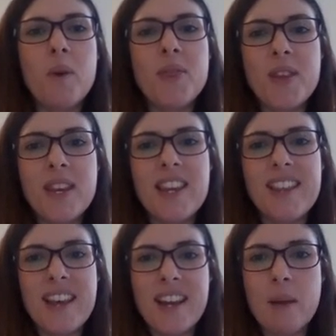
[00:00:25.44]
we're
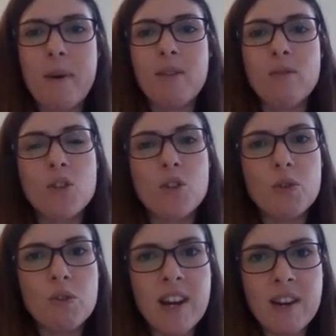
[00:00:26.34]
thinking then about
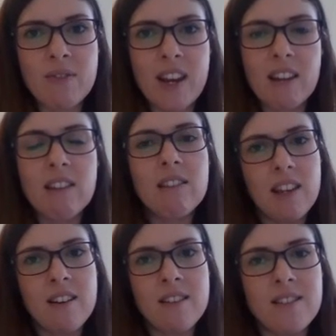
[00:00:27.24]
retrieving
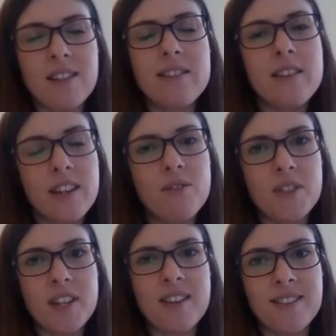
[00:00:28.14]
the answers, looking
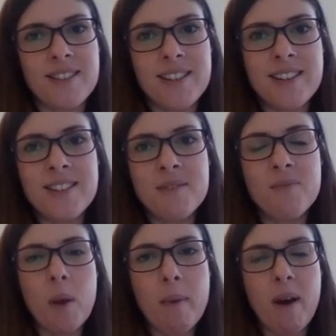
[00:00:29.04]
for the answers
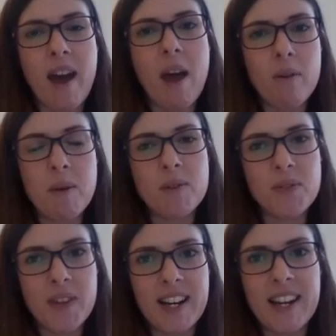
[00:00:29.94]
about how he
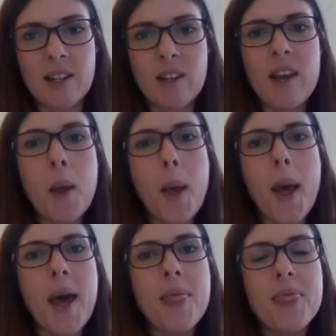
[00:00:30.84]
was feeling,
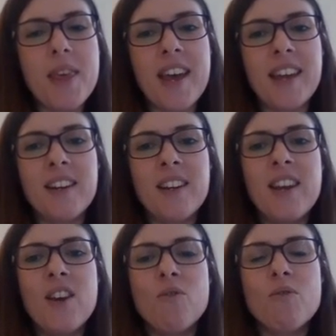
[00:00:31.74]
and then
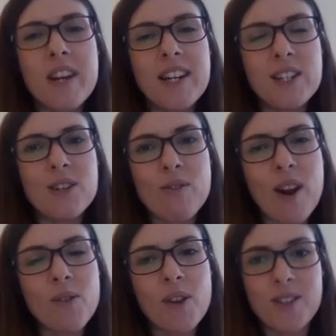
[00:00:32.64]
reading
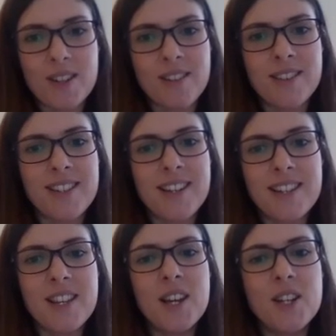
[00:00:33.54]
around those
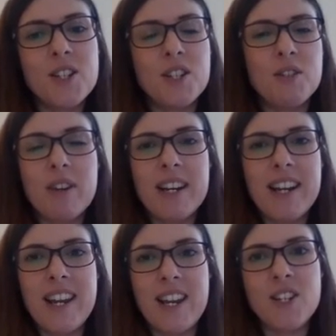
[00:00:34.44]
answers to
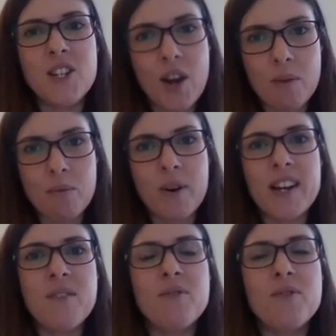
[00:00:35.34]
really interpret
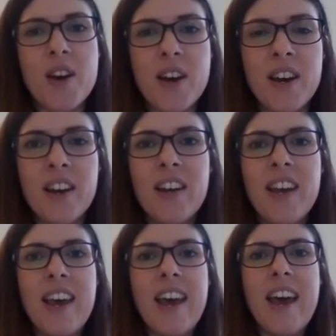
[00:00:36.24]
and infer
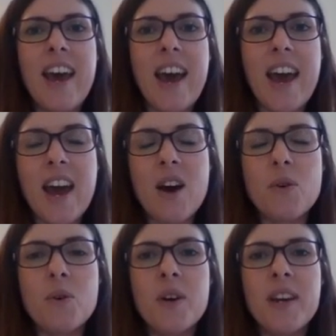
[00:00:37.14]

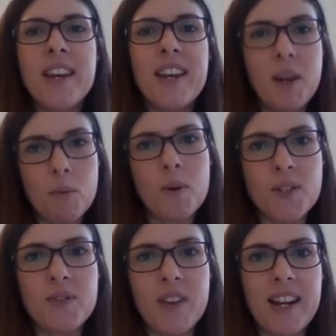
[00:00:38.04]
how he
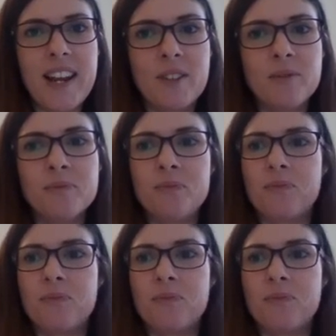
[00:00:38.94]
was feeling.